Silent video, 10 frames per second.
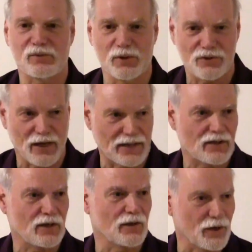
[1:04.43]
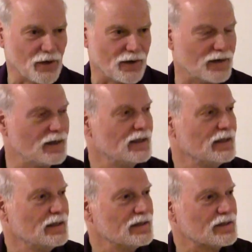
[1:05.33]
We're trying to learn
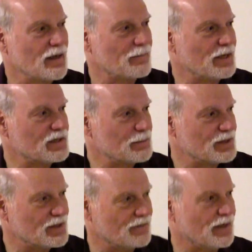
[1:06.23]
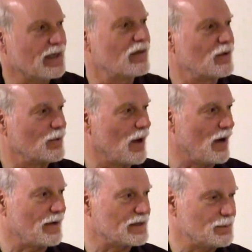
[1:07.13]
something specific through
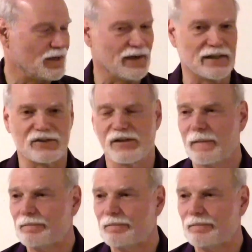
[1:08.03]
our experience.